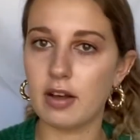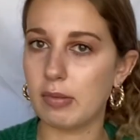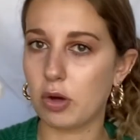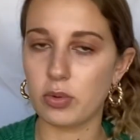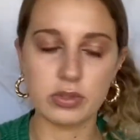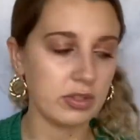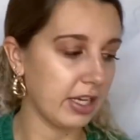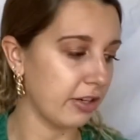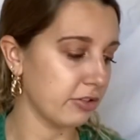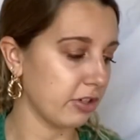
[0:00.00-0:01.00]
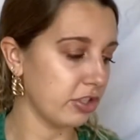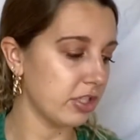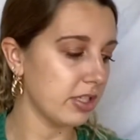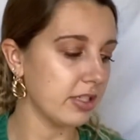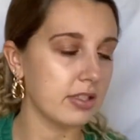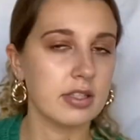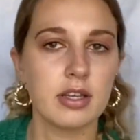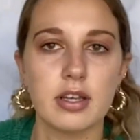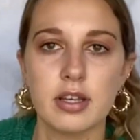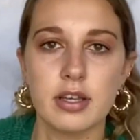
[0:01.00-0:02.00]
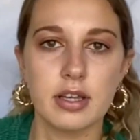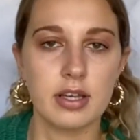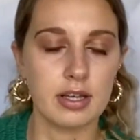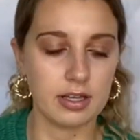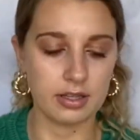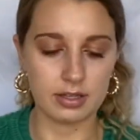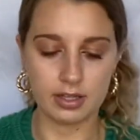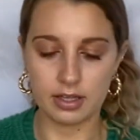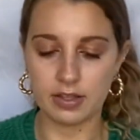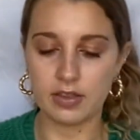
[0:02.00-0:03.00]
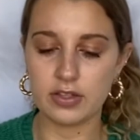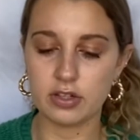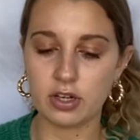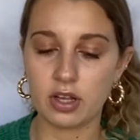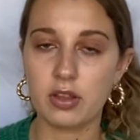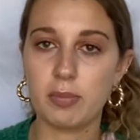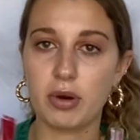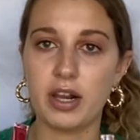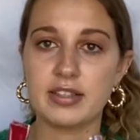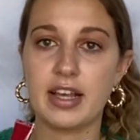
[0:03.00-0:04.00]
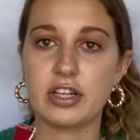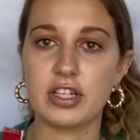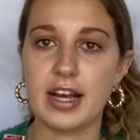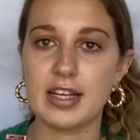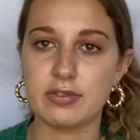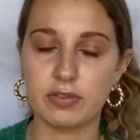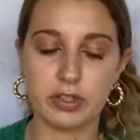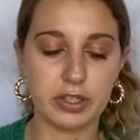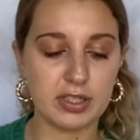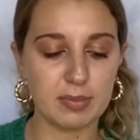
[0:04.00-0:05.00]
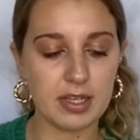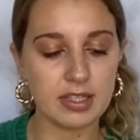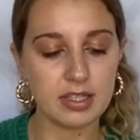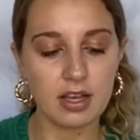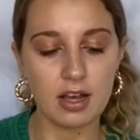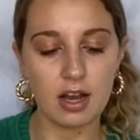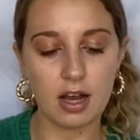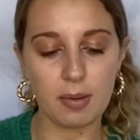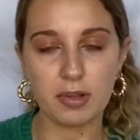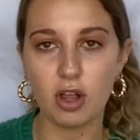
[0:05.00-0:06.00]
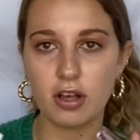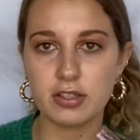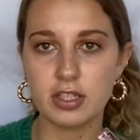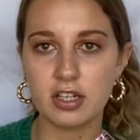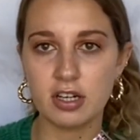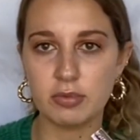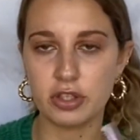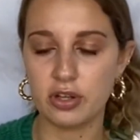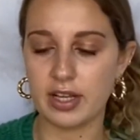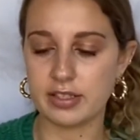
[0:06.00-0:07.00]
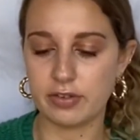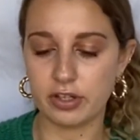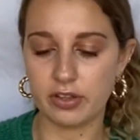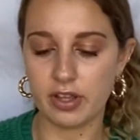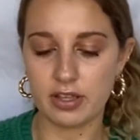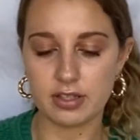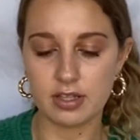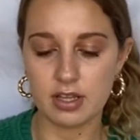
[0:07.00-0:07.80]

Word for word: I'm always using hair scrunchies. And then these are products I actually asked for for Christmas. Um, Glossier, I'm sure you guys have heard of this.